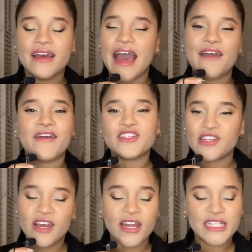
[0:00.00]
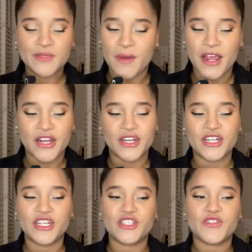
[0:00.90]
I've actually got
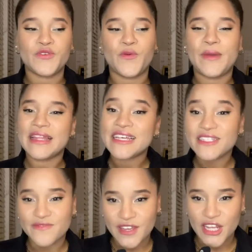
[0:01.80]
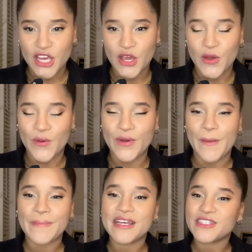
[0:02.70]
inspired to make this video
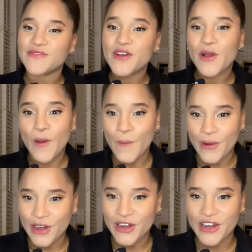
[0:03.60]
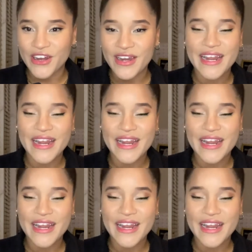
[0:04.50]
because of a coworker